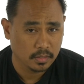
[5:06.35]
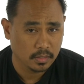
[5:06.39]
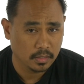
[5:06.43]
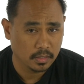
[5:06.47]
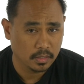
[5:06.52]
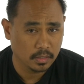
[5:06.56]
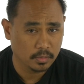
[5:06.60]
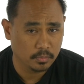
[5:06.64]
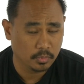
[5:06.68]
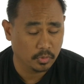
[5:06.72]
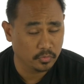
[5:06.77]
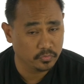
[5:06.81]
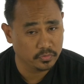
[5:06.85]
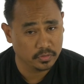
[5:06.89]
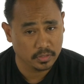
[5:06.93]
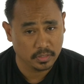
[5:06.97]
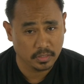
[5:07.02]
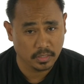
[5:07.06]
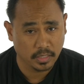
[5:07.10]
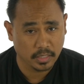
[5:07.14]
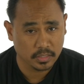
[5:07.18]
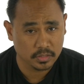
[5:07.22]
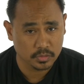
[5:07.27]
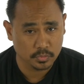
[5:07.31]
Hopefully
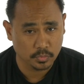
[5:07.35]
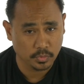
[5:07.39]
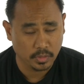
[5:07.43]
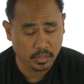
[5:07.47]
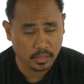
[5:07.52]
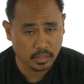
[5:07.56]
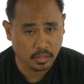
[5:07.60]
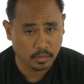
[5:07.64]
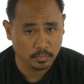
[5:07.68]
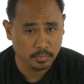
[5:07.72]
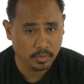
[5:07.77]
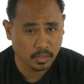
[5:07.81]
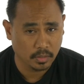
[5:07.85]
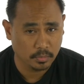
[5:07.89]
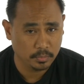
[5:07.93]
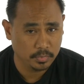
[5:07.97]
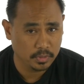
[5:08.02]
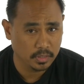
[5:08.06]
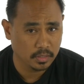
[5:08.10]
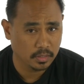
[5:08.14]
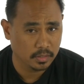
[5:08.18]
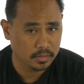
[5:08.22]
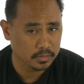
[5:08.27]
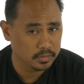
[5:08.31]
next week. I'll
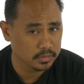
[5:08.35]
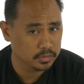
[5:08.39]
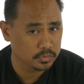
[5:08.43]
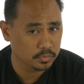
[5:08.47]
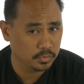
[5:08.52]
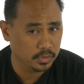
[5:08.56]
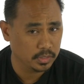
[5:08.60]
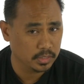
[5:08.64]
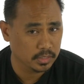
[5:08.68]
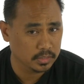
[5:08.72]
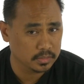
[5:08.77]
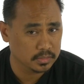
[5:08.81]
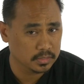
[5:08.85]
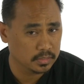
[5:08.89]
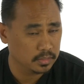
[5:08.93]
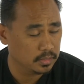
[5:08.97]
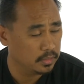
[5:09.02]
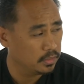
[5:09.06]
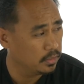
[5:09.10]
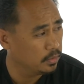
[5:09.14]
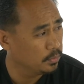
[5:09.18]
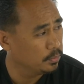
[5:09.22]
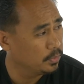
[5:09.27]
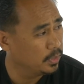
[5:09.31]
be gone this week at
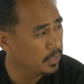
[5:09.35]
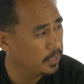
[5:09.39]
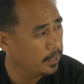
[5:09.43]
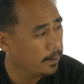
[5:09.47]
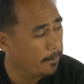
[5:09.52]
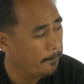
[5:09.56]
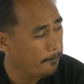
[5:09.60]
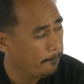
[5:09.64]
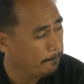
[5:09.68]
Cinegear, but